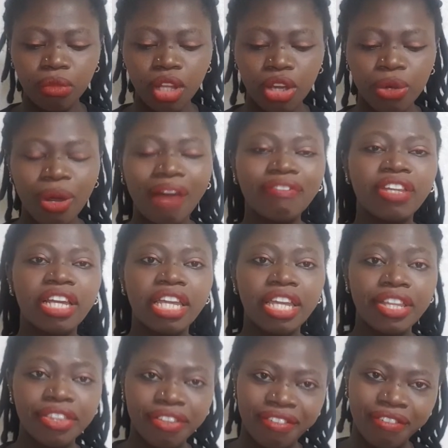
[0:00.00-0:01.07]
You have the
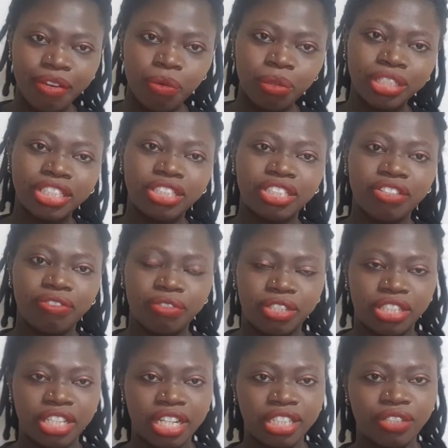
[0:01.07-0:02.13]
E3, which is the
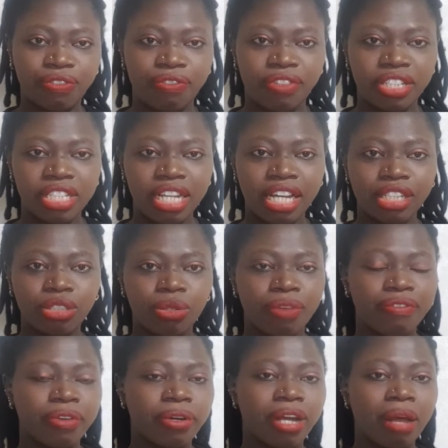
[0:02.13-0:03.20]
research visa. So
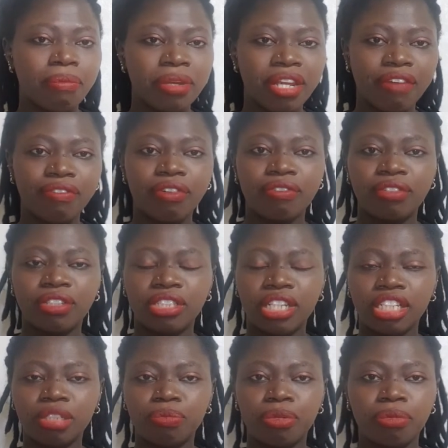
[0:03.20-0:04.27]
if you're coming here for
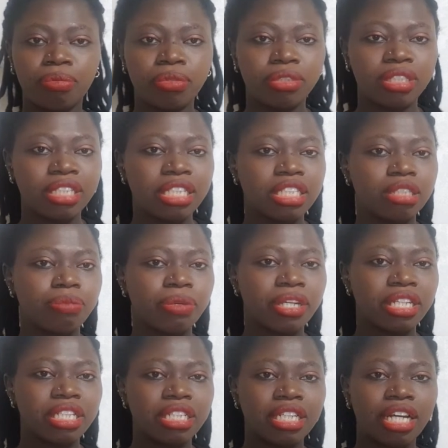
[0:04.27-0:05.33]
research purposes, be
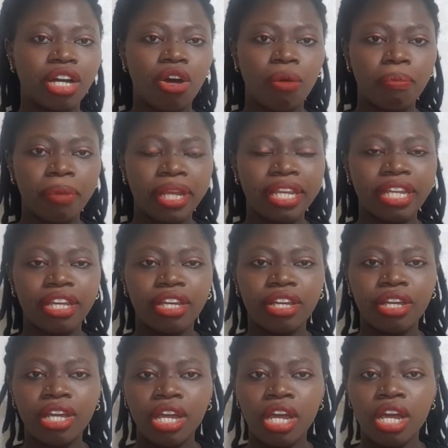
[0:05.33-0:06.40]
it in a company